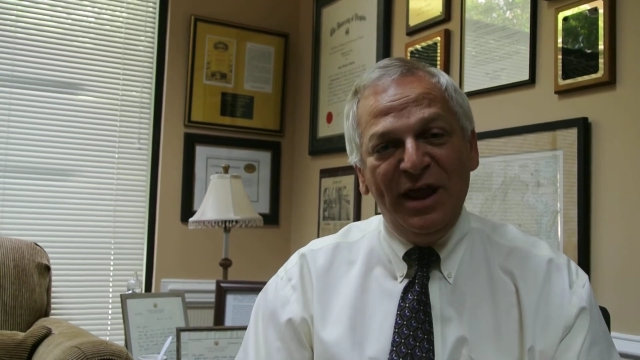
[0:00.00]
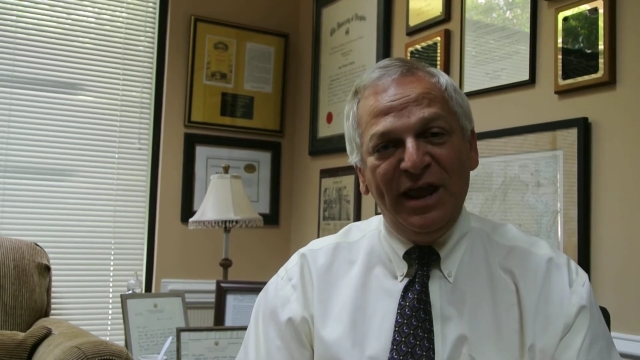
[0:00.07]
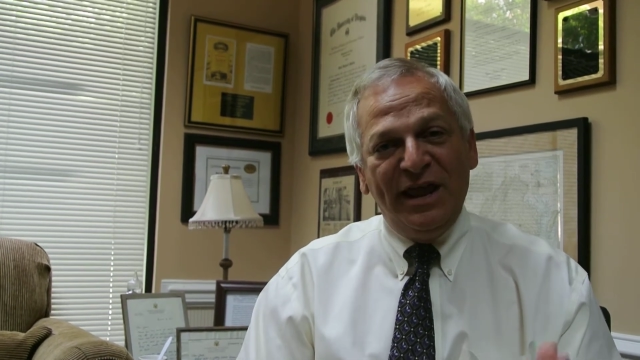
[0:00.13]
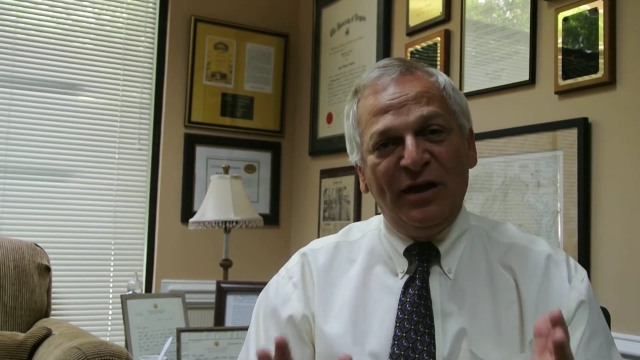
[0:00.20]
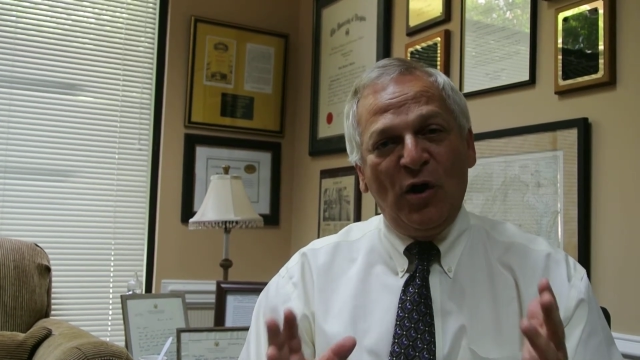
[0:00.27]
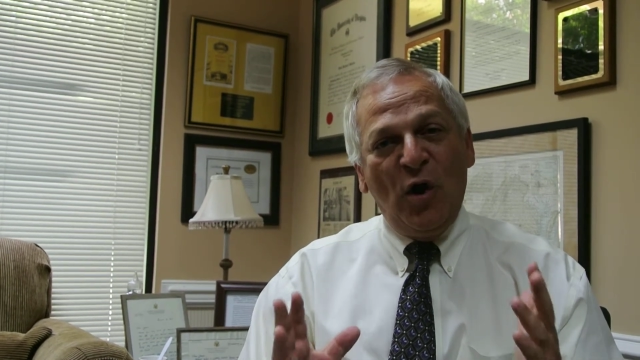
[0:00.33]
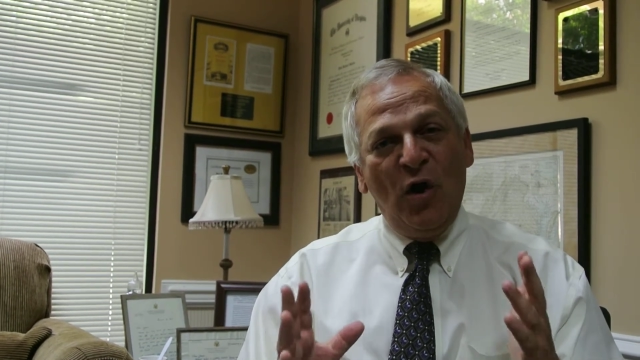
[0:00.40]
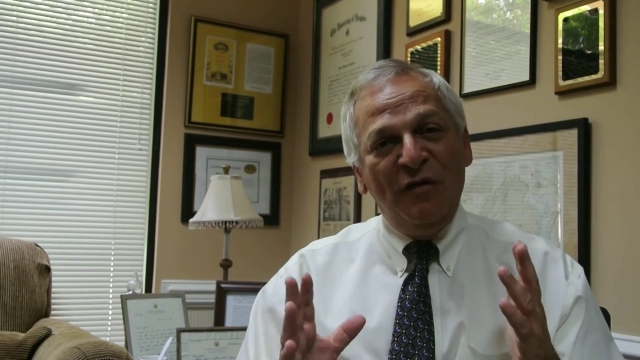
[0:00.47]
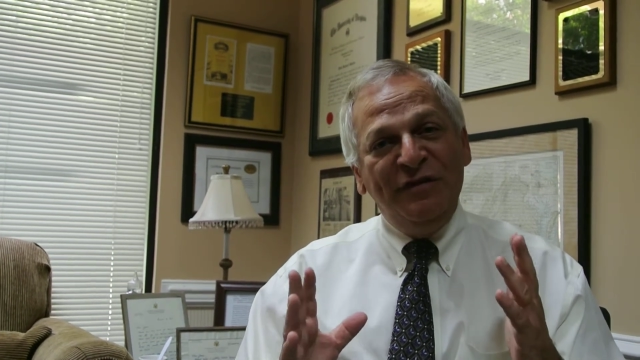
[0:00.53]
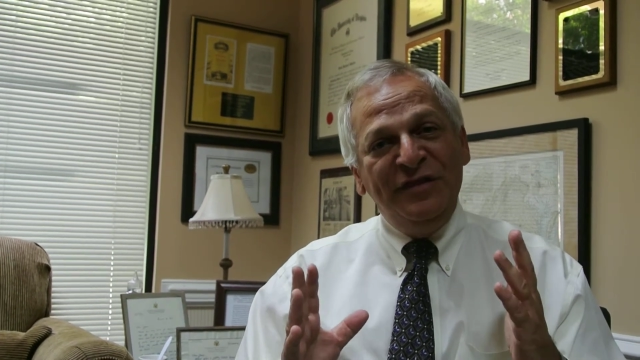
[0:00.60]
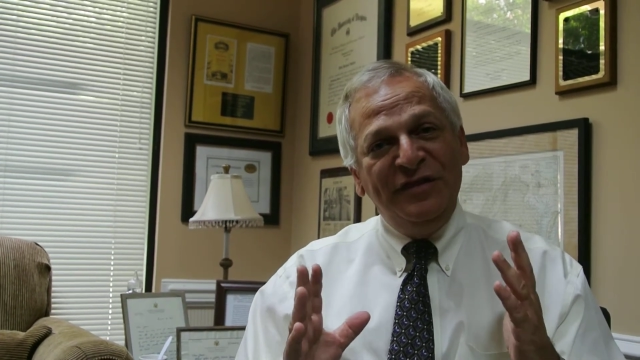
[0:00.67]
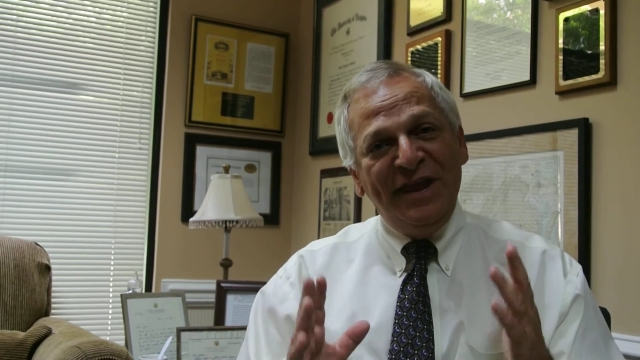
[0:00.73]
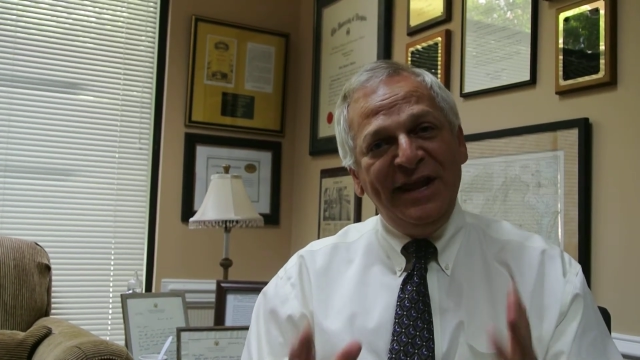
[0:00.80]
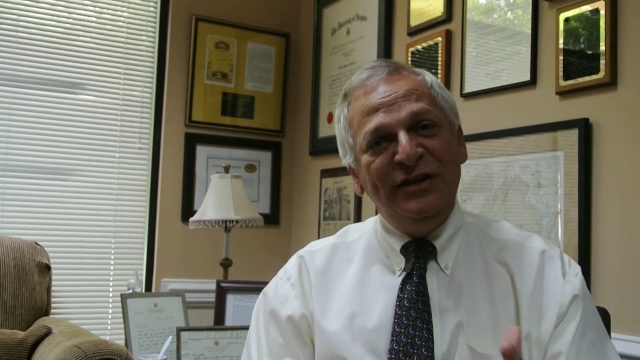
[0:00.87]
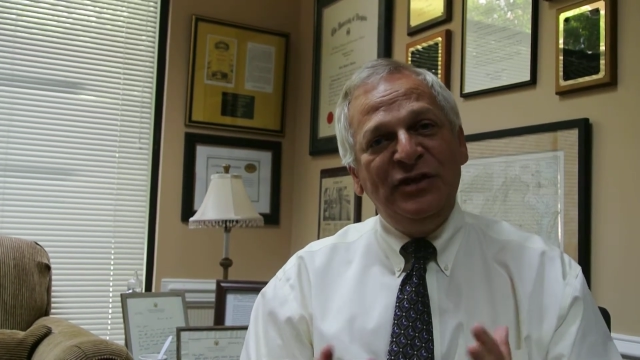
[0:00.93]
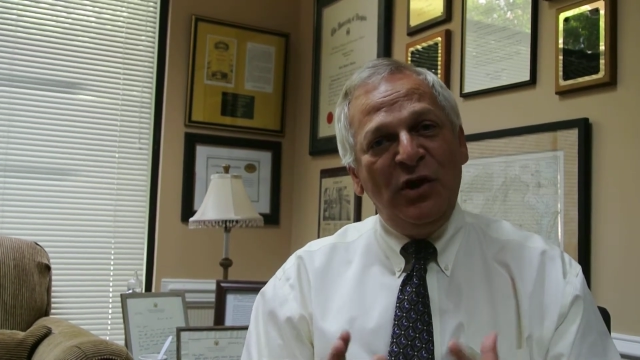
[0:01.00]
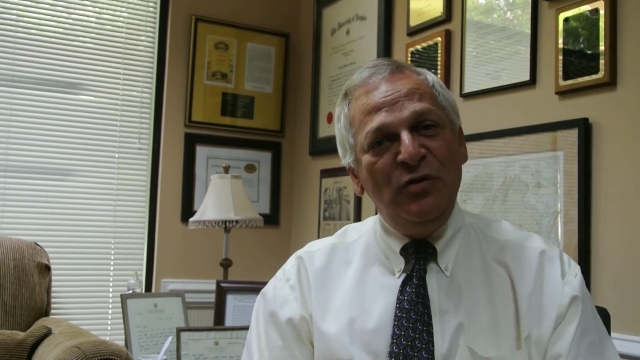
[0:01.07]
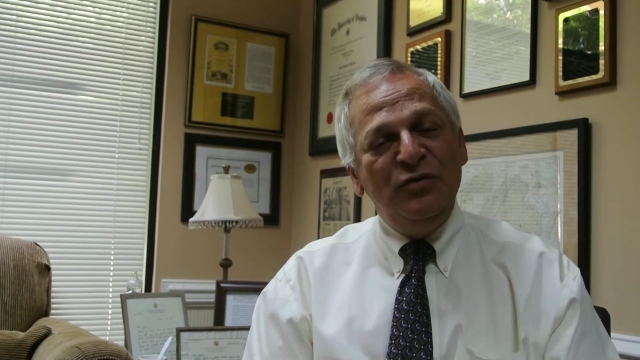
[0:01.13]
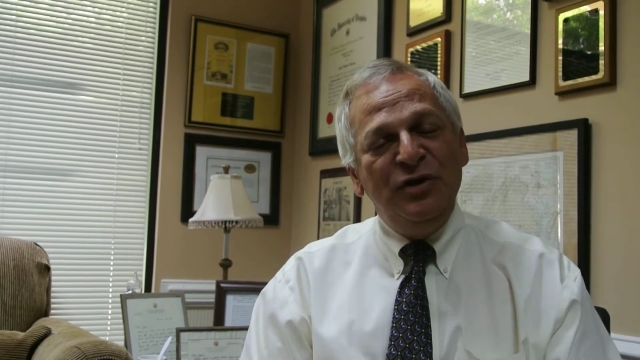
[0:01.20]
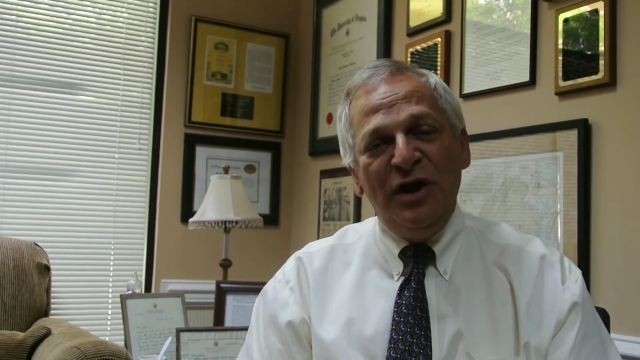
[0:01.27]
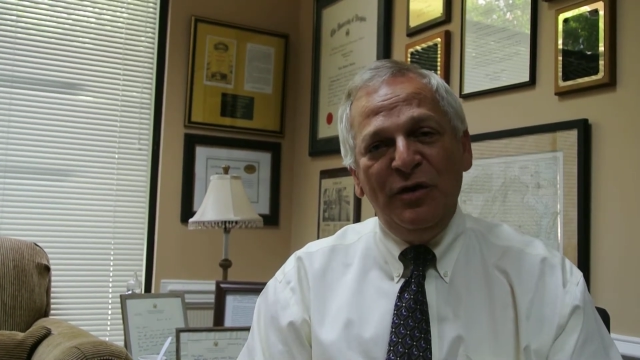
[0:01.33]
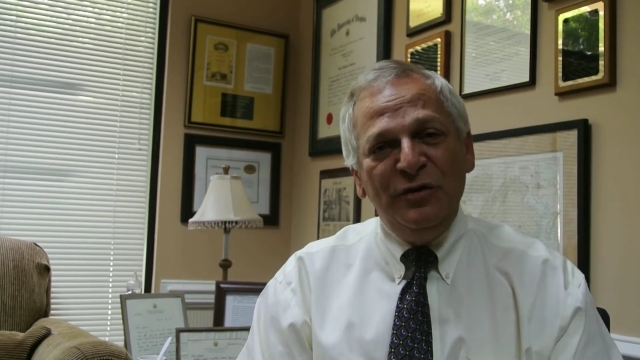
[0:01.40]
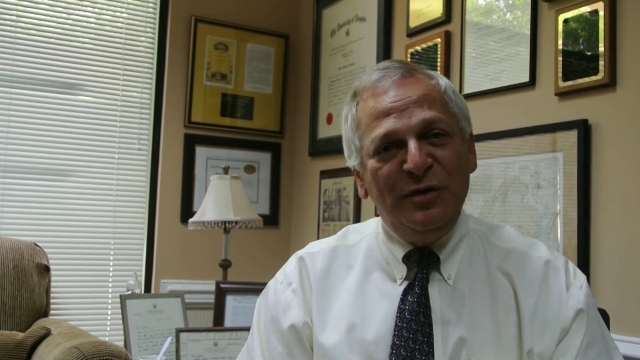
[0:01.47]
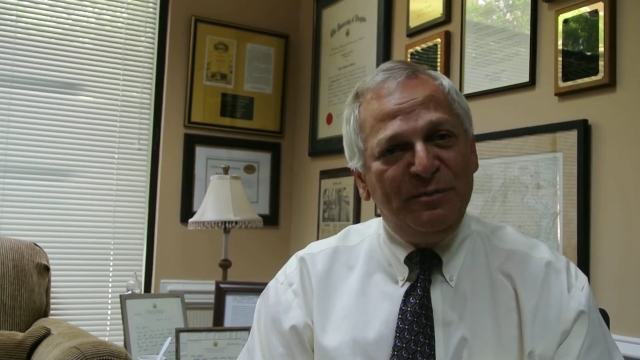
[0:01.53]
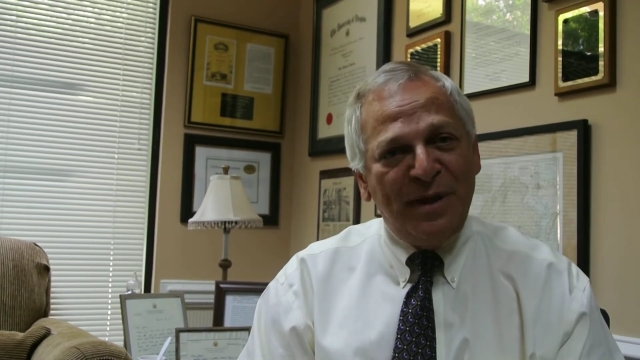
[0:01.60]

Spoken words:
And often they don't know the